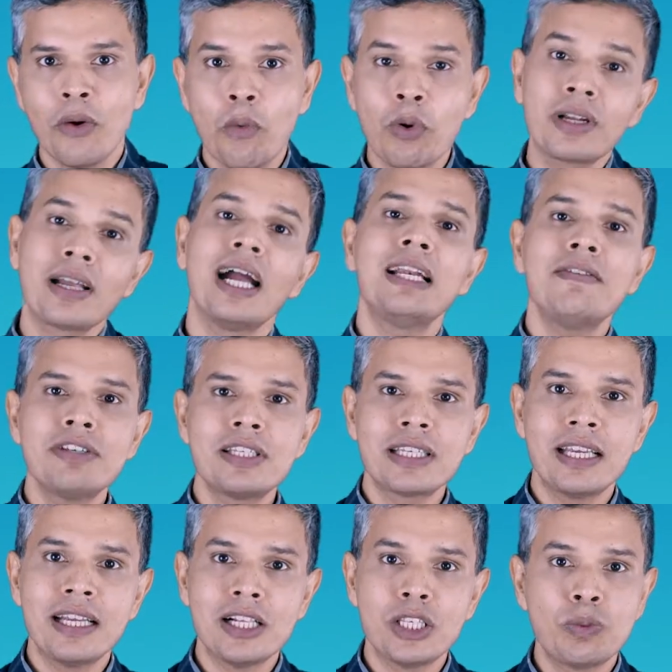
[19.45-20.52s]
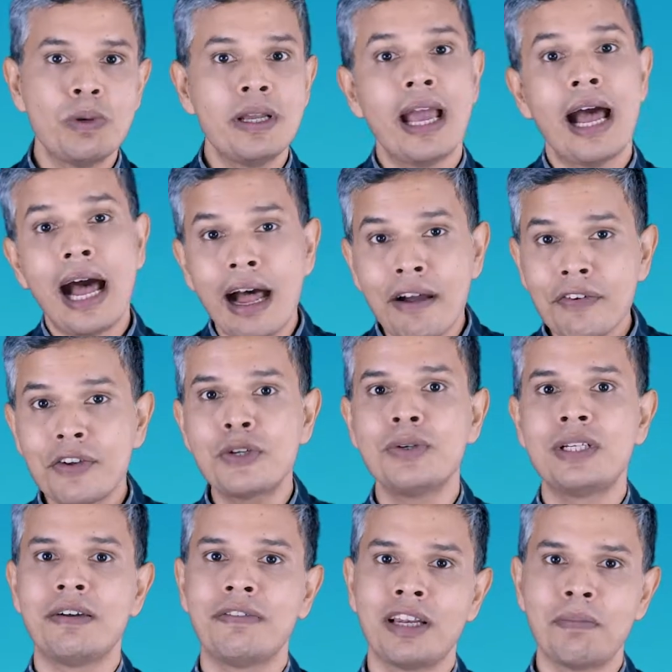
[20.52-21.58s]
what kind of skills we have
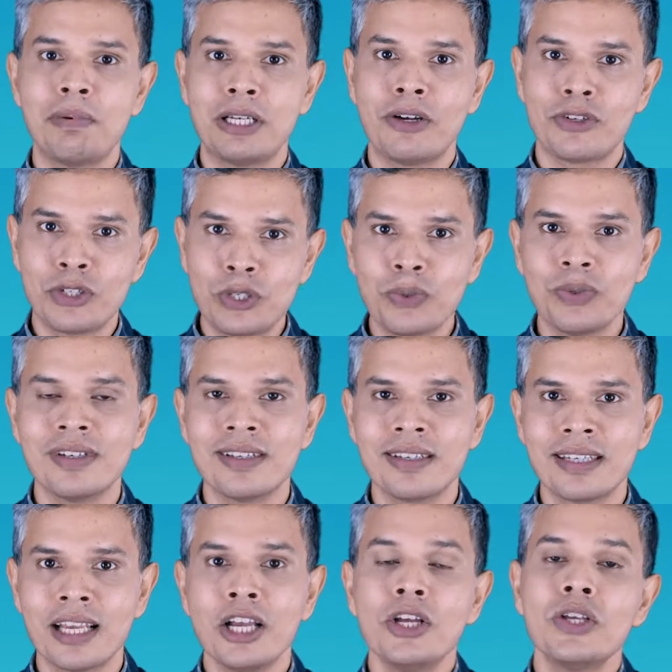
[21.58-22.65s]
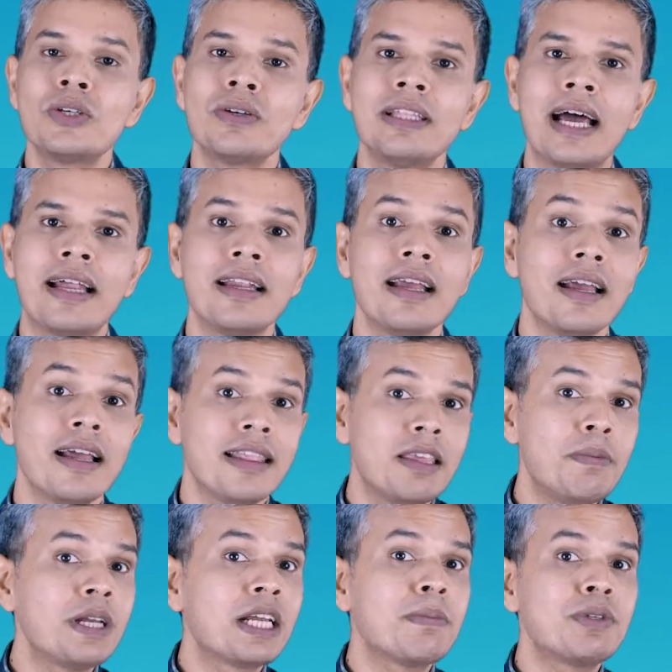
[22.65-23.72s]
to develop in our students so that
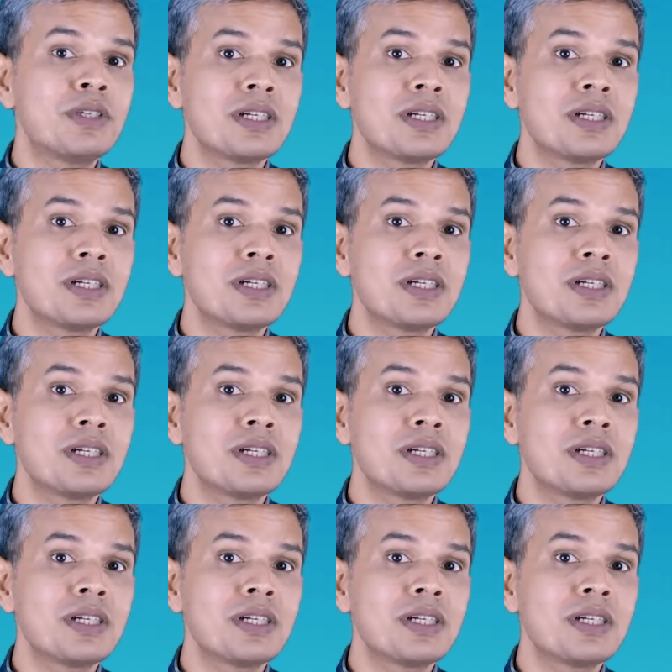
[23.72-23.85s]
they become